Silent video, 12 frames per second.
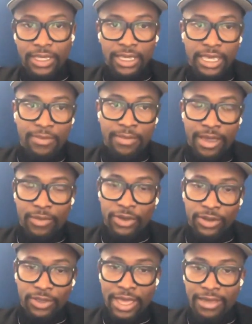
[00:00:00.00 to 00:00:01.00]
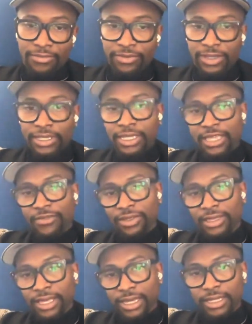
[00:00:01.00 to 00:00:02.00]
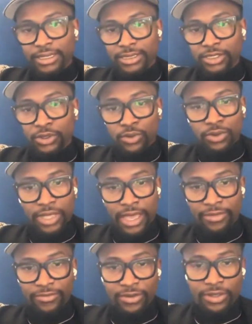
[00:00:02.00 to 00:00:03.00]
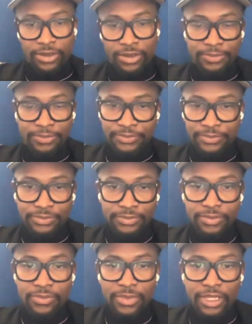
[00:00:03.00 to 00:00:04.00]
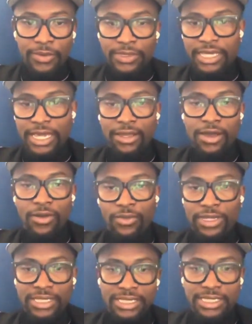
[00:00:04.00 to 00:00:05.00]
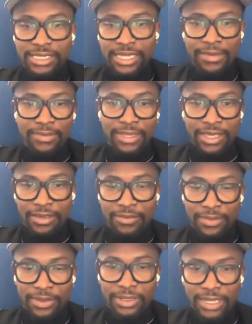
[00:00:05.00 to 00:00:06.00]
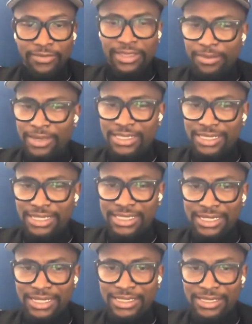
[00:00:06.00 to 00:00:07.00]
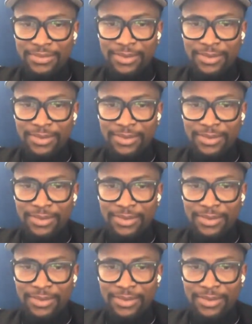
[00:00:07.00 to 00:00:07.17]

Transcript: in my real life and even like in school life, you know, it was kind of always the same thing, if that makes any sense.